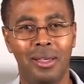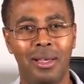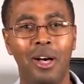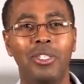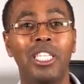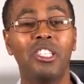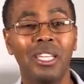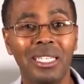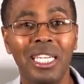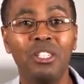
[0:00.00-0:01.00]
I was
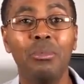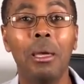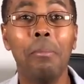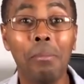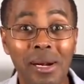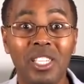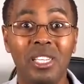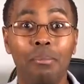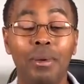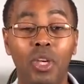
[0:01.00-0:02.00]
attracted to my
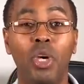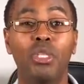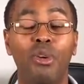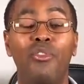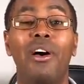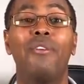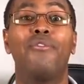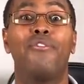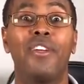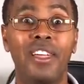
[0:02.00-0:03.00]
Mercy because of her
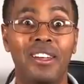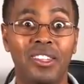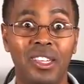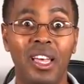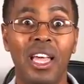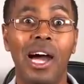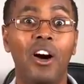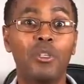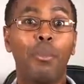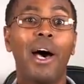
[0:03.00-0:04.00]
fingers. I
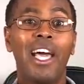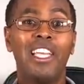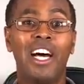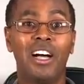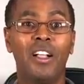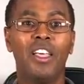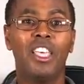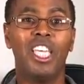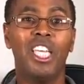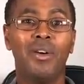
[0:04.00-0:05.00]
was behind her
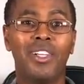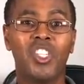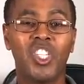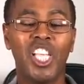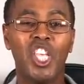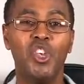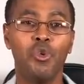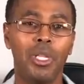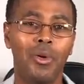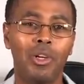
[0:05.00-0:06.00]
in our
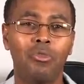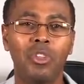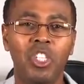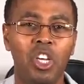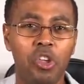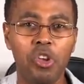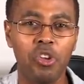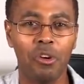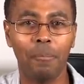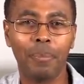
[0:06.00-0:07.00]
CU, in our Christian
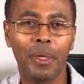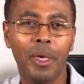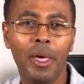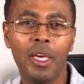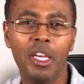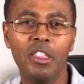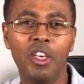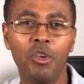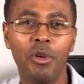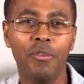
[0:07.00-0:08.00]
Union, in
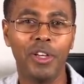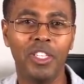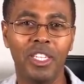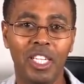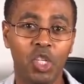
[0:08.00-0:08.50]
the university.